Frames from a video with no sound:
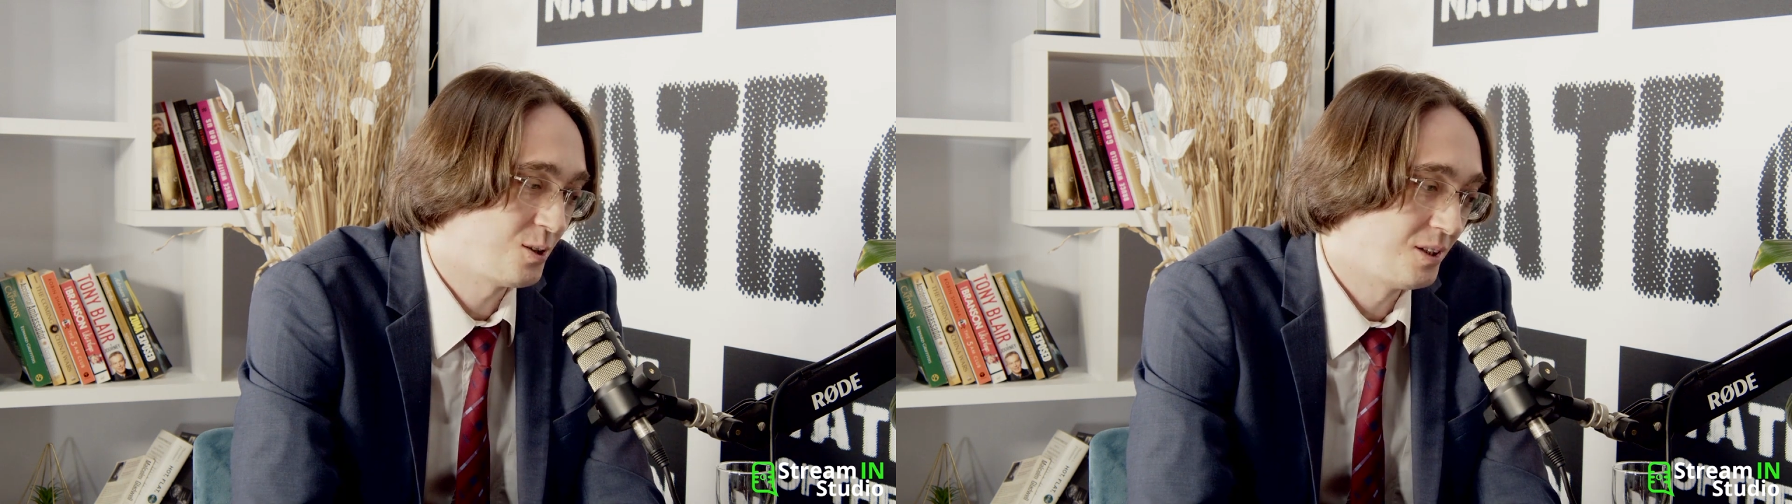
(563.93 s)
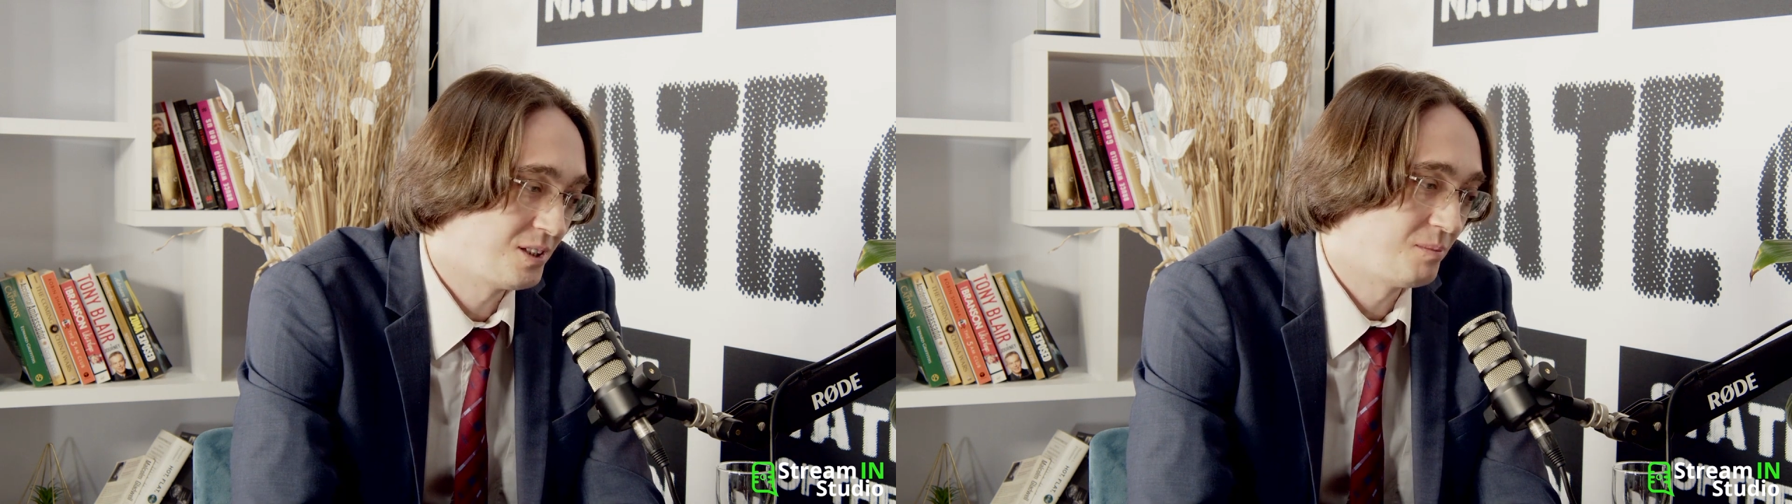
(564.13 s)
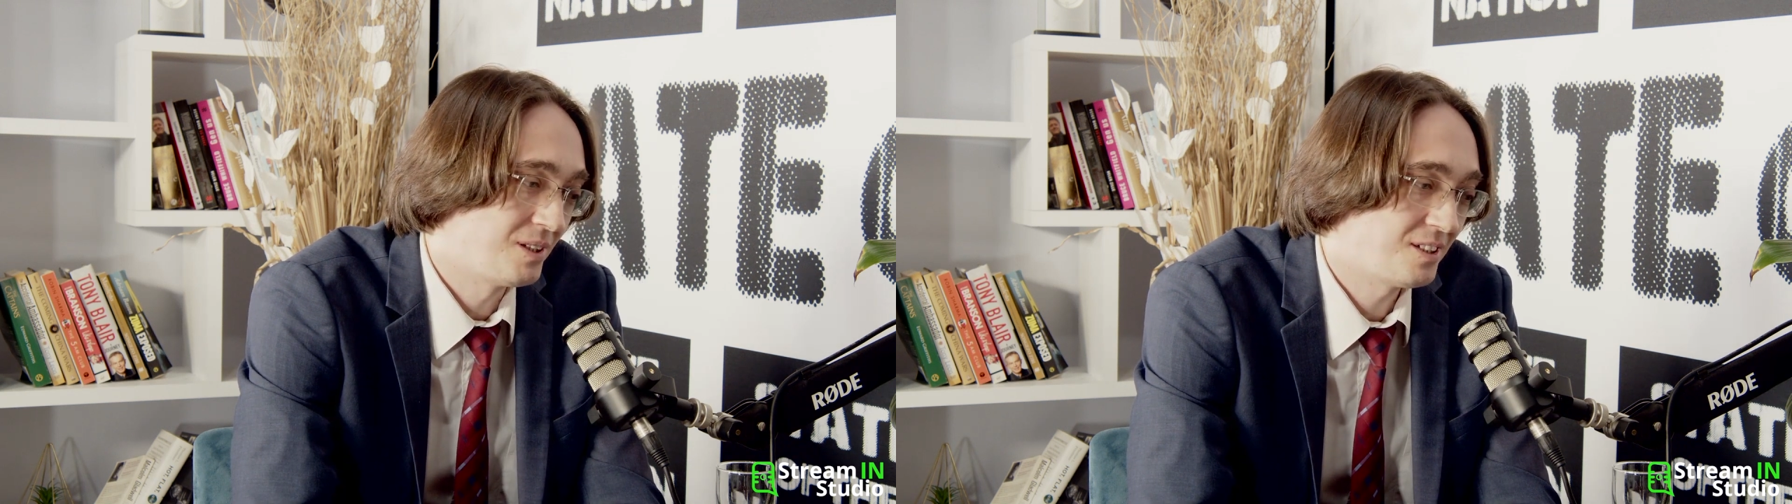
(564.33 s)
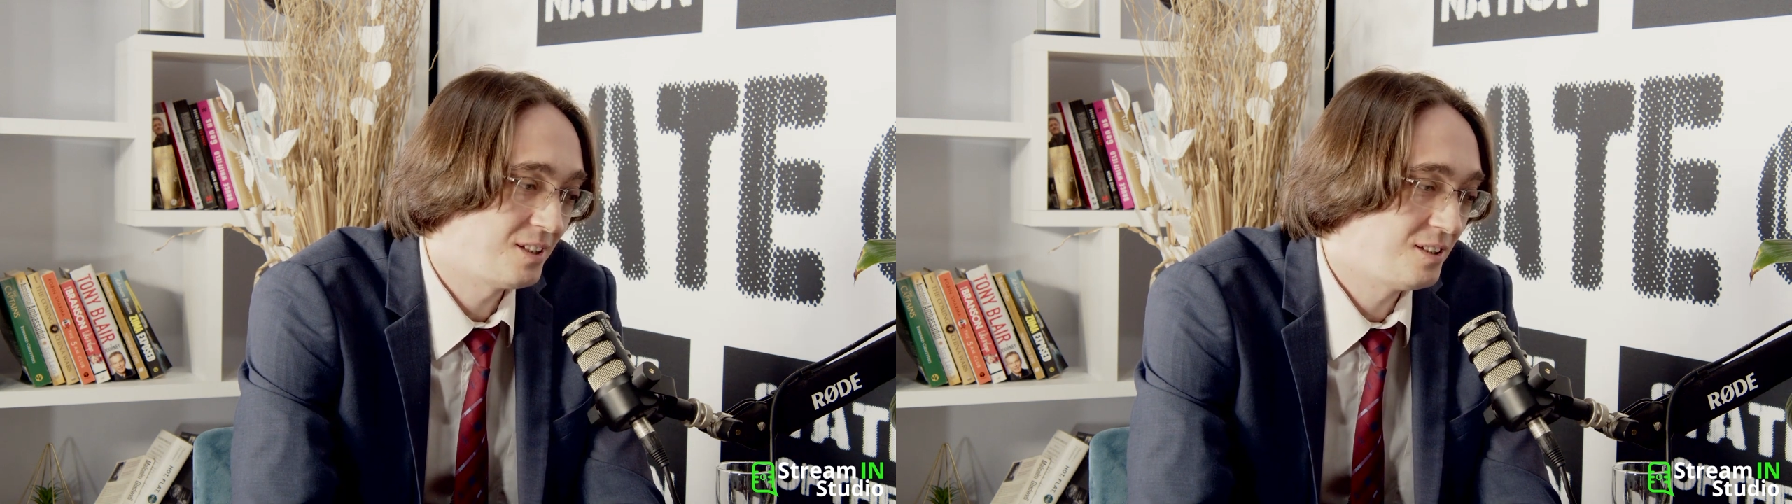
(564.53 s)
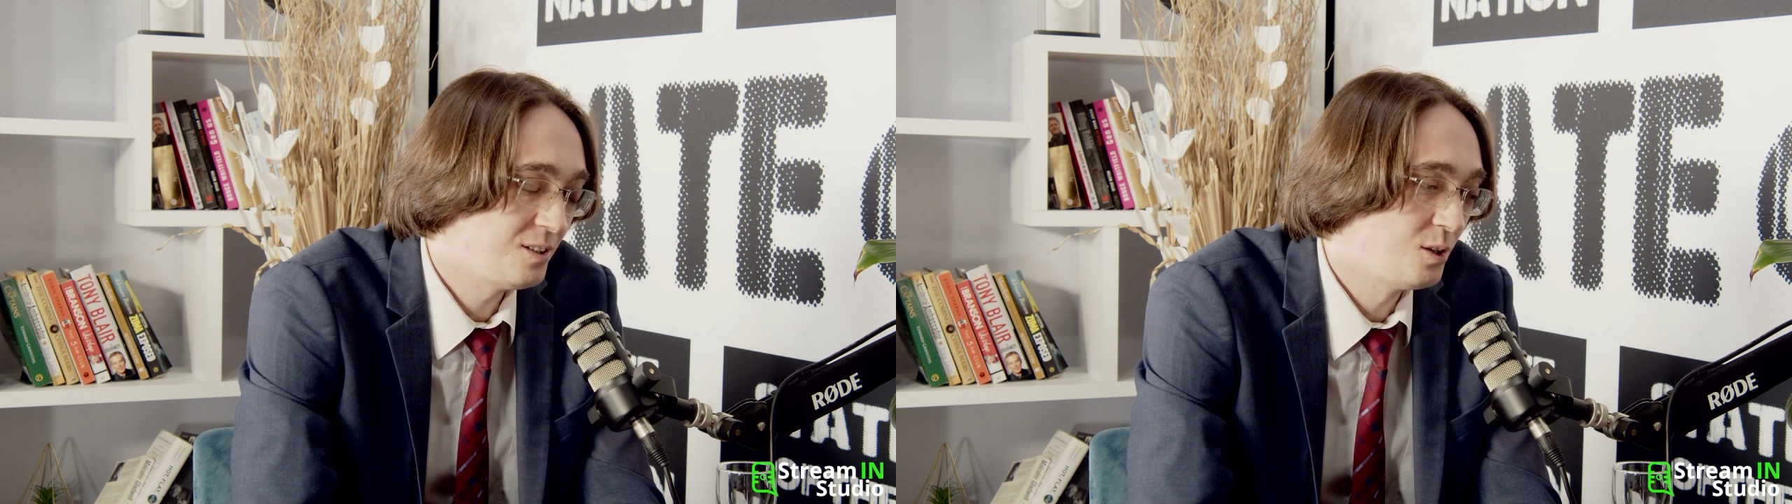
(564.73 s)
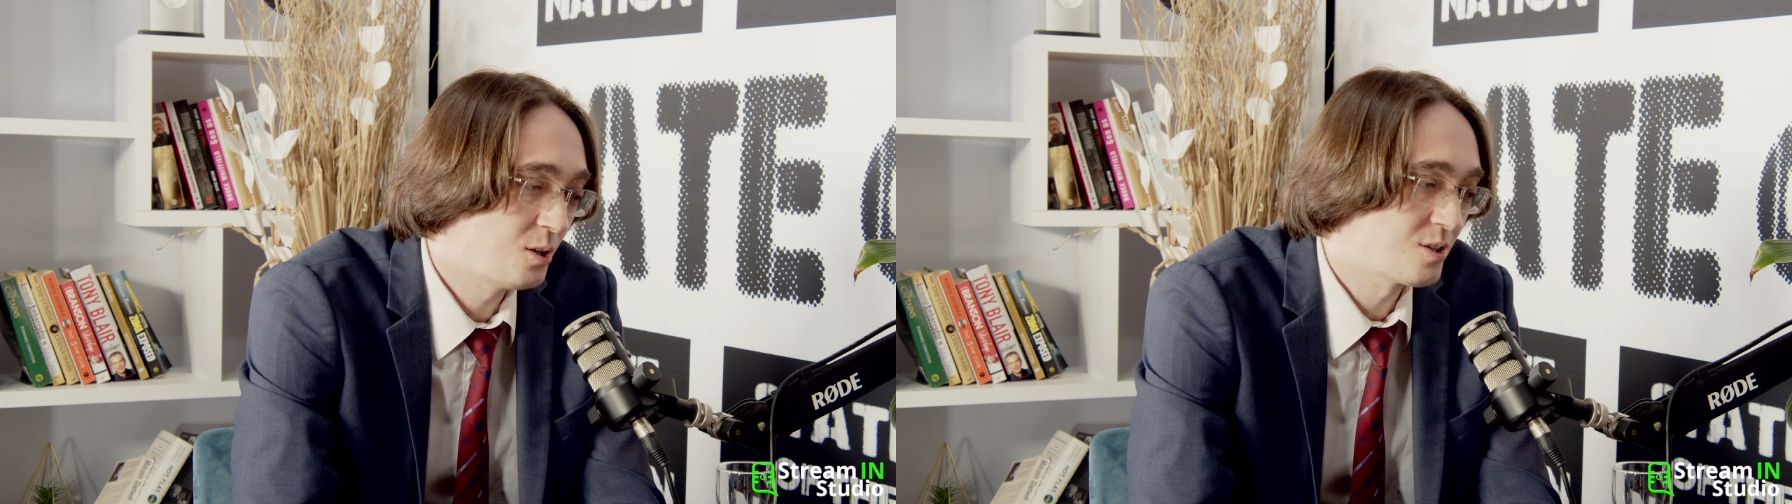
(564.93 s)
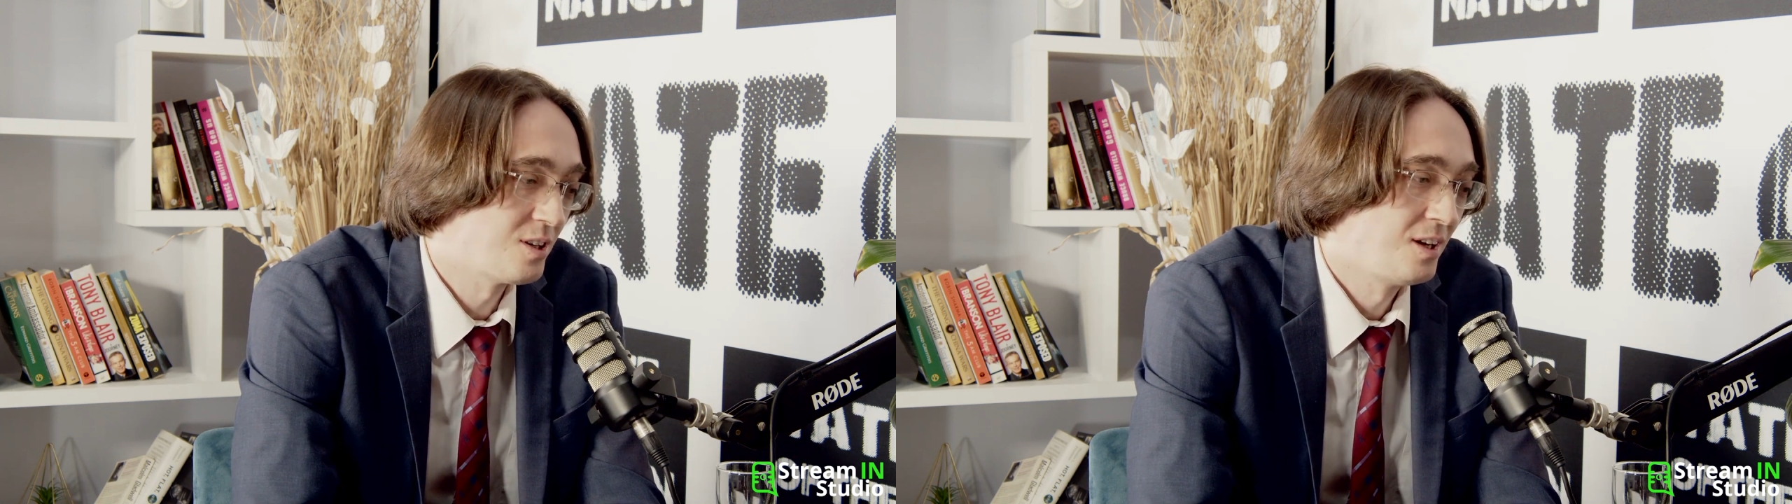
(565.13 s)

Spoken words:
you a little bit. He did not